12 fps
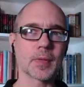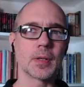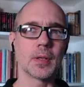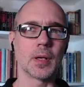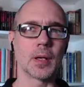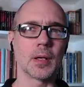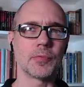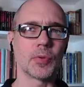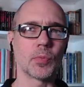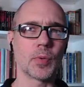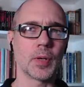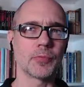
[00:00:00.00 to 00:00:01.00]
If
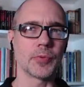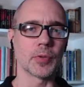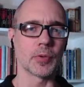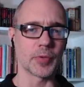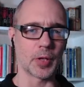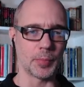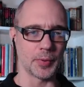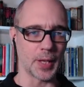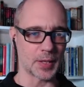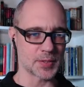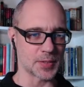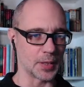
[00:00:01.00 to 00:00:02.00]
you're available
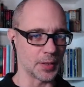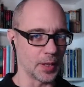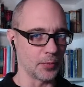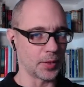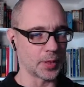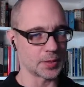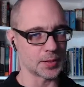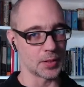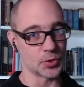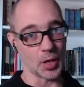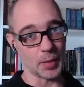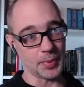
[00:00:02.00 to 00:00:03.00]
next Sunday, we got
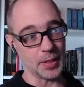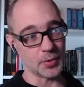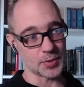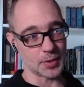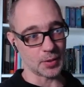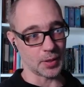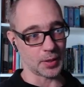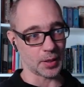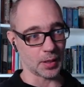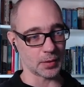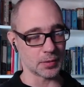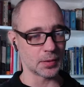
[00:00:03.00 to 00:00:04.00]
John Peterson on
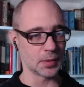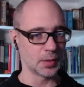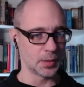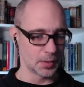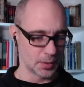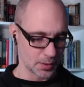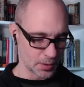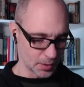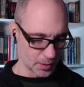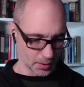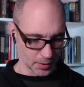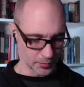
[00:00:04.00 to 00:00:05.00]
again.
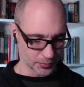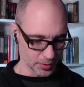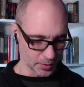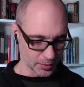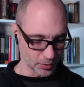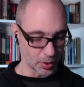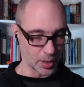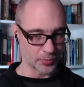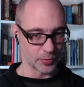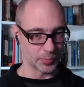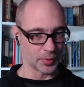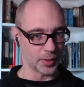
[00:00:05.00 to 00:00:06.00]
Author
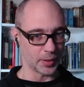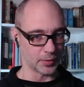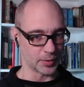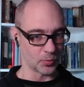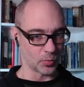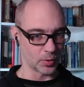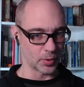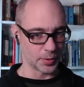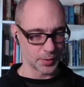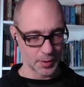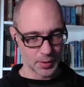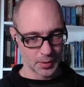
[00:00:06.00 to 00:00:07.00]
of Playing at the World.
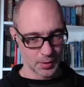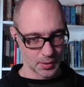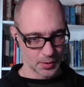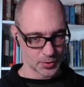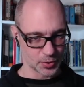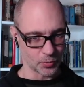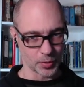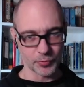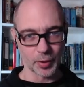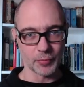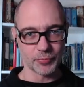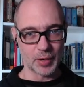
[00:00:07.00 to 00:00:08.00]
So one of
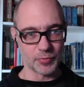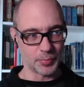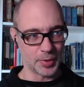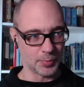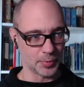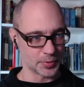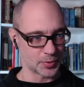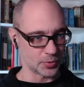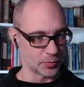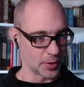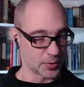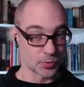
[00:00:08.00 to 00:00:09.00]
our favorite people
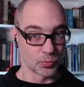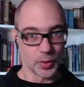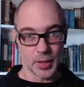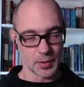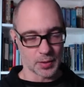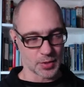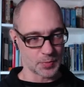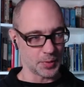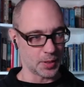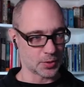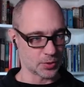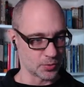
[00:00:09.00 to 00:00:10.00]
to read and to
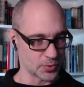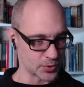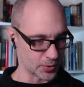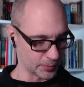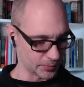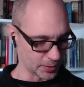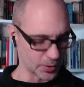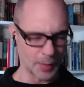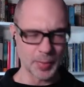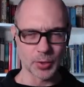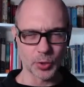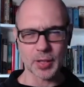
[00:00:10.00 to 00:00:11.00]
speak to. So I've
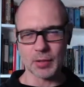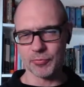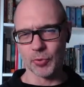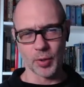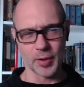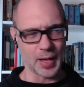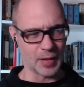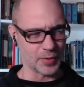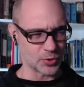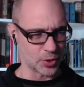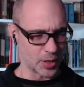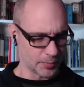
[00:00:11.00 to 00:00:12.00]
been looking forward to having
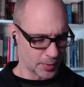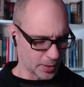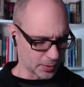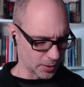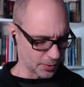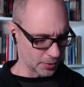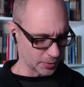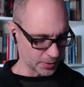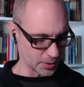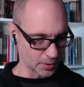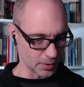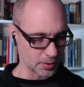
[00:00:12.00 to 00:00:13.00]
John back on all
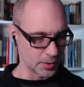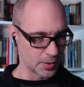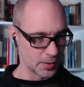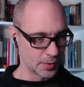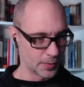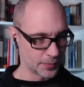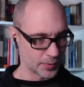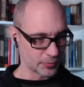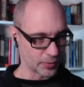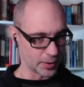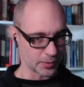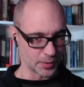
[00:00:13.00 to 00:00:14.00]
year,
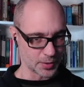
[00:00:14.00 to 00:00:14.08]
frankly.